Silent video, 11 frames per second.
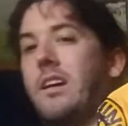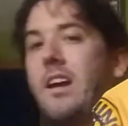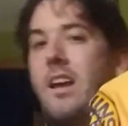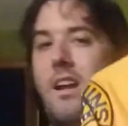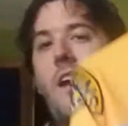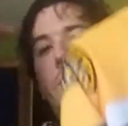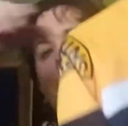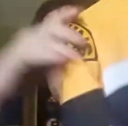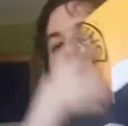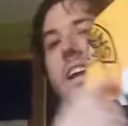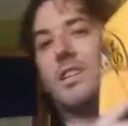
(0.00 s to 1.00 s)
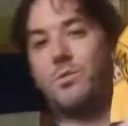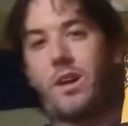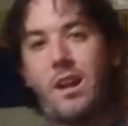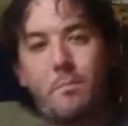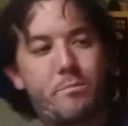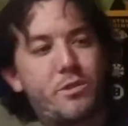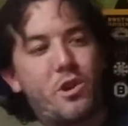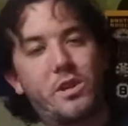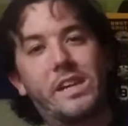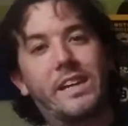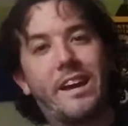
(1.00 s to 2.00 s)
And obviously the next one, I'm sure you
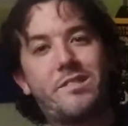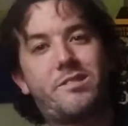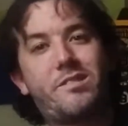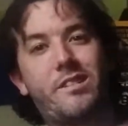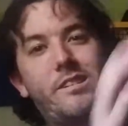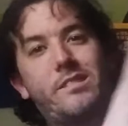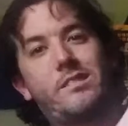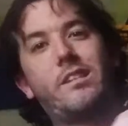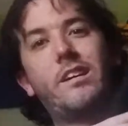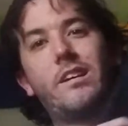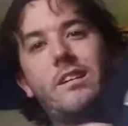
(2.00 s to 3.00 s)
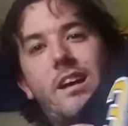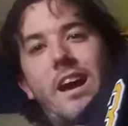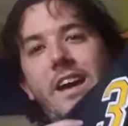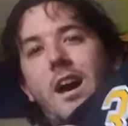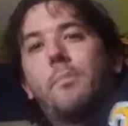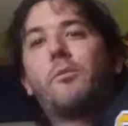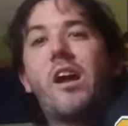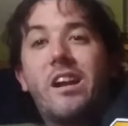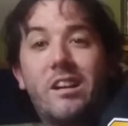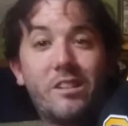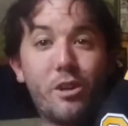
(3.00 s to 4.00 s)
could guess, I
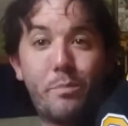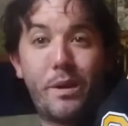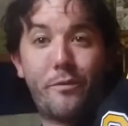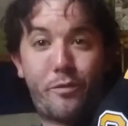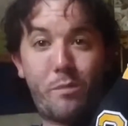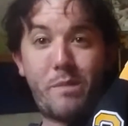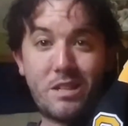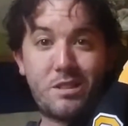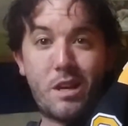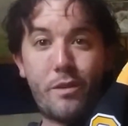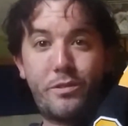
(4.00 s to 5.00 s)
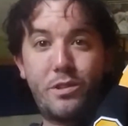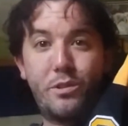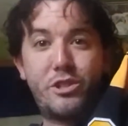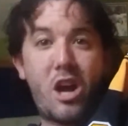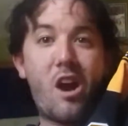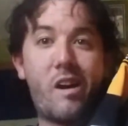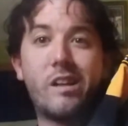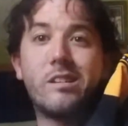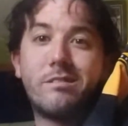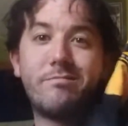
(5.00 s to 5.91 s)
upgraded a little bit from myself to Chara.